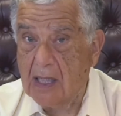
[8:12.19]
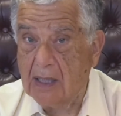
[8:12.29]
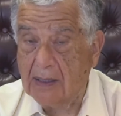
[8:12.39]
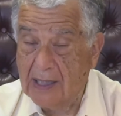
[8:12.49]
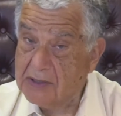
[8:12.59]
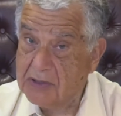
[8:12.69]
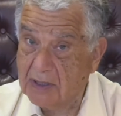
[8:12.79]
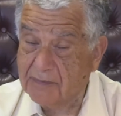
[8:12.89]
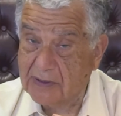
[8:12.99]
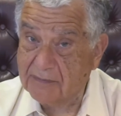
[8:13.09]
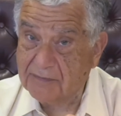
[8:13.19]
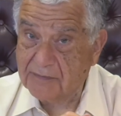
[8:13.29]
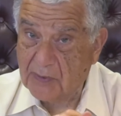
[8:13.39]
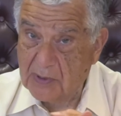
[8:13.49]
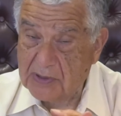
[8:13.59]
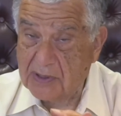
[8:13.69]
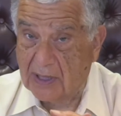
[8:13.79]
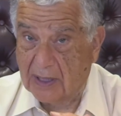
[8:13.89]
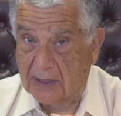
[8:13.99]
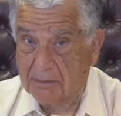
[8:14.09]
Last year, for the first
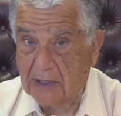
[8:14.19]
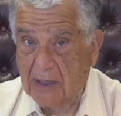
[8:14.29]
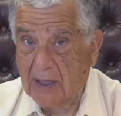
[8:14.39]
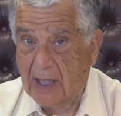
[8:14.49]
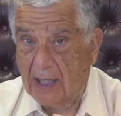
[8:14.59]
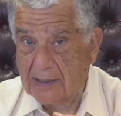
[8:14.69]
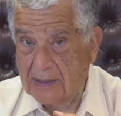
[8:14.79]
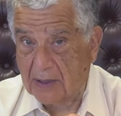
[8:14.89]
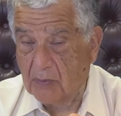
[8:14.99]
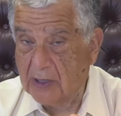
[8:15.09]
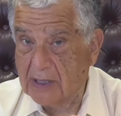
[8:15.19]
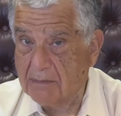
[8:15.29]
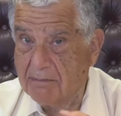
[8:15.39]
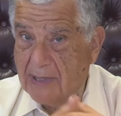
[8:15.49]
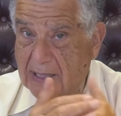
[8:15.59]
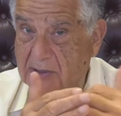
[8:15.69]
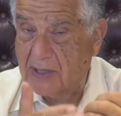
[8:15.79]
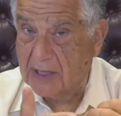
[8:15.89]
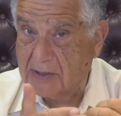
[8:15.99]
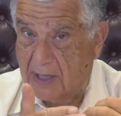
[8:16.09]
time, I said, we're going to match
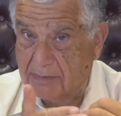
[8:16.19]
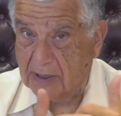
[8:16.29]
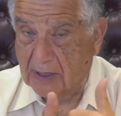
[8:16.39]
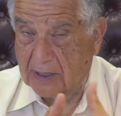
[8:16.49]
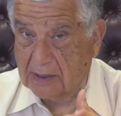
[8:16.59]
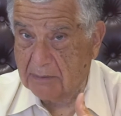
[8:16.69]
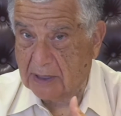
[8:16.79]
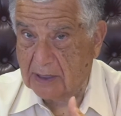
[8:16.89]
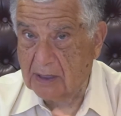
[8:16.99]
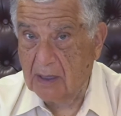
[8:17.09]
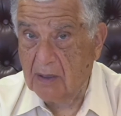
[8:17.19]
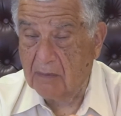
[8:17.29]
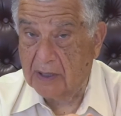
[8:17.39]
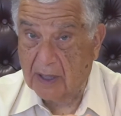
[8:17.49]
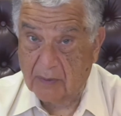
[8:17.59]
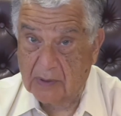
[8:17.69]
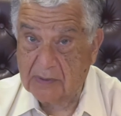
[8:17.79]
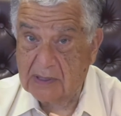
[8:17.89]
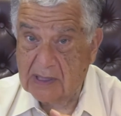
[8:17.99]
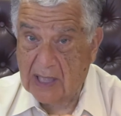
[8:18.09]
that Chapter 90 money with our own
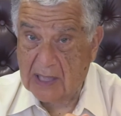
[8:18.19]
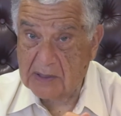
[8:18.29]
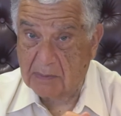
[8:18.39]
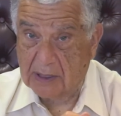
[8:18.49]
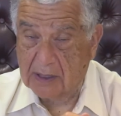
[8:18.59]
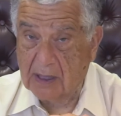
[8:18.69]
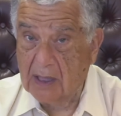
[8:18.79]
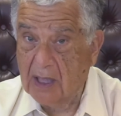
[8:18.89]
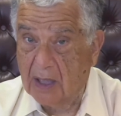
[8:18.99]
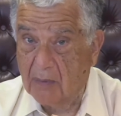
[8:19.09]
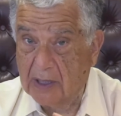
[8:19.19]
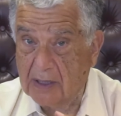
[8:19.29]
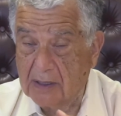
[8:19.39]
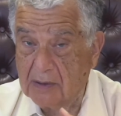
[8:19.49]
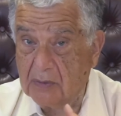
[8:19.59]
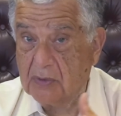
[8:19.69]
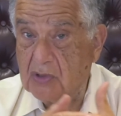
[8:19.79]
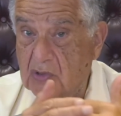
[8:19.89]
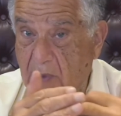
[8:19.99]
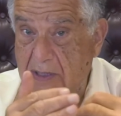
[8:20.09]
tax money, and we're going to do
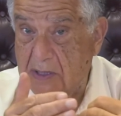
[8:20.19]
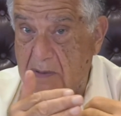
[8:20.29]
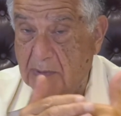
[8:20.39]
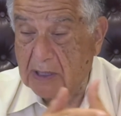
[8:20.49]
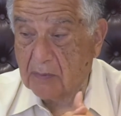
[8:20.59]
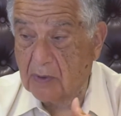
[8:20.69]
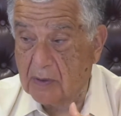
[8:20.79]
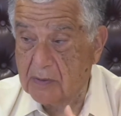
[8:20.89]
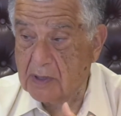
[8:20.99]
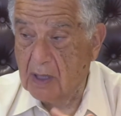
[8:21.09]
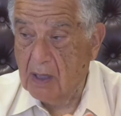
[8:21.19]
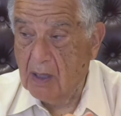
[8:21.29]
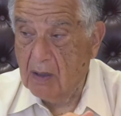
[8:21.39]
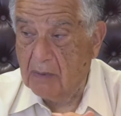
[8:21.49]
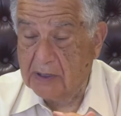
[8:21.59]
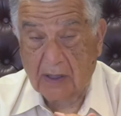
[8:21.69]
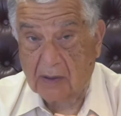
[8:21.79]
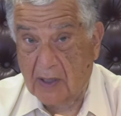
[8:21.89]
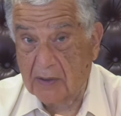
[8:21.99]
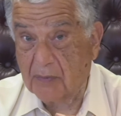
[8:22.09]
twice as many roads. We did a
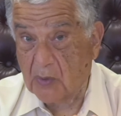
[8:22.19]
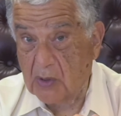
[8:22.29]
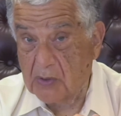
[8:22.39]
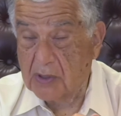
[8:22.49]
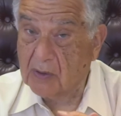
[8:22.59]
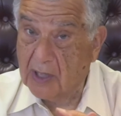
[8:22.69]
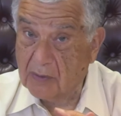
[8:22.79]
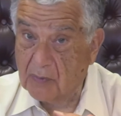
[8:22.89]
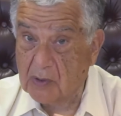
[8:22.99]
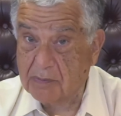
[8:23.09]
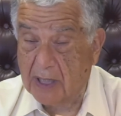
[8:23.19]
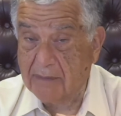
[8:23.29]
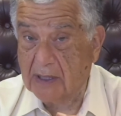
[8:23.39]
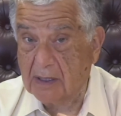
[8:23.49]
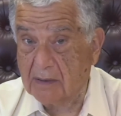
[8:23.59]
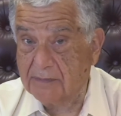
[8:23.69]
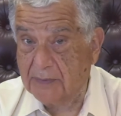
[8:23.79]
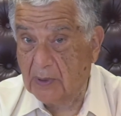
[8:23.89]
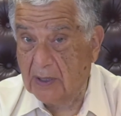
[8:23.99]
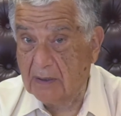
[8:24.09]
lot of roads, a lot of road paving in the
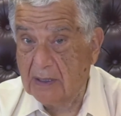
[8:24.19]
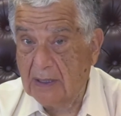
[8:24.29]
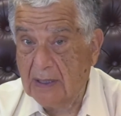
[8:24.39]
fall.